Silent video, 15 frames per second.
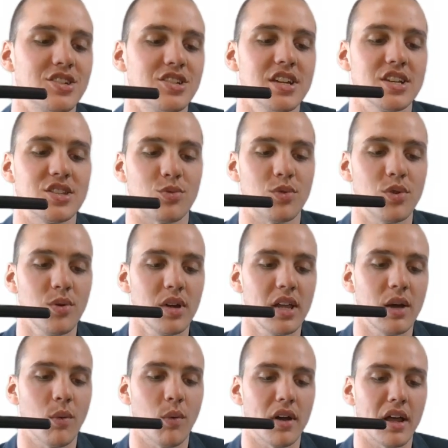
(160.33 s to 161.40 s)
she is
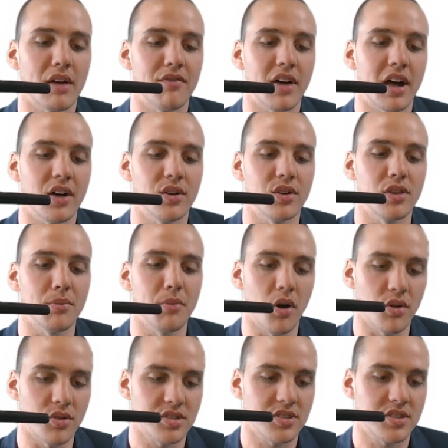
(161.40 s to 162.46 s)
ruining what I value the
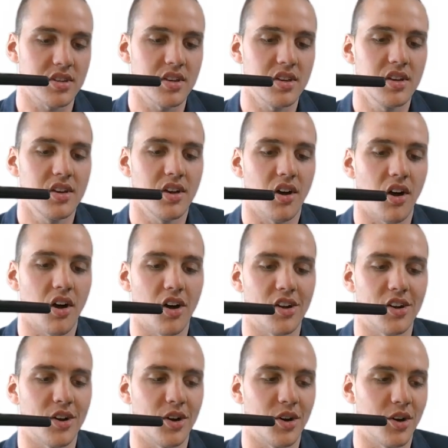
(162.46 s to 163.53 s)
most on
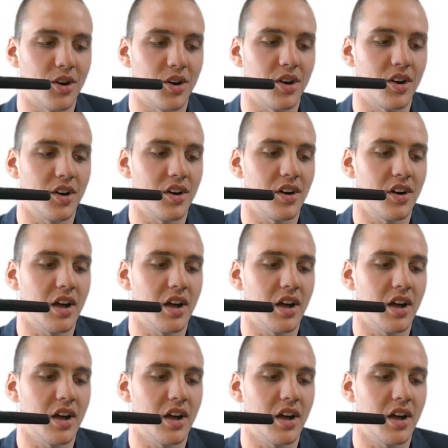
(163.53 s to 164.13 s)
her.